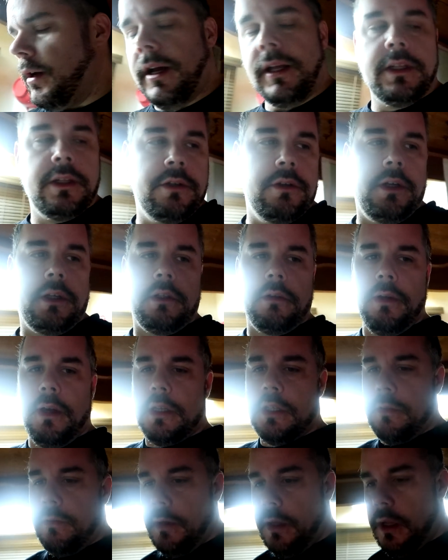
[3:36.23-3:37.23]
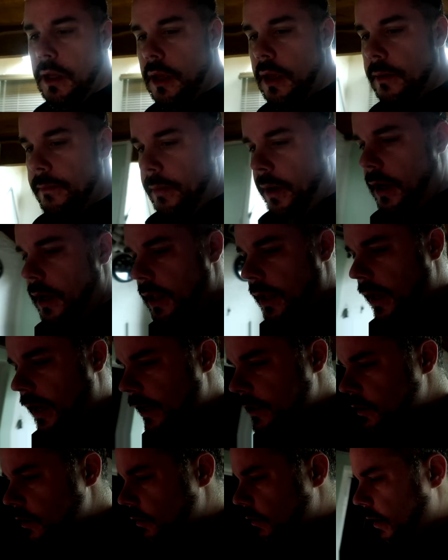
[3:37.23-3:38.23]
I had to drink the rest of it. But
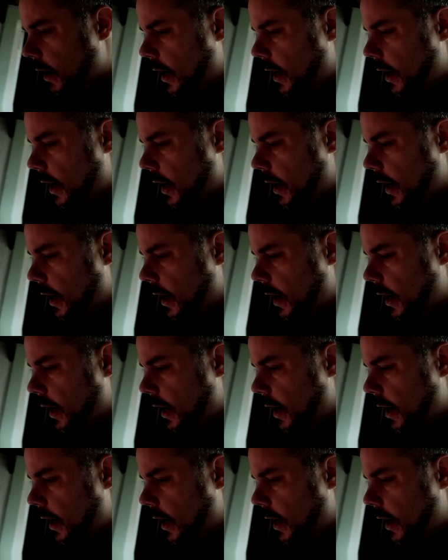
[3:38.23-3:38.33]
eggs are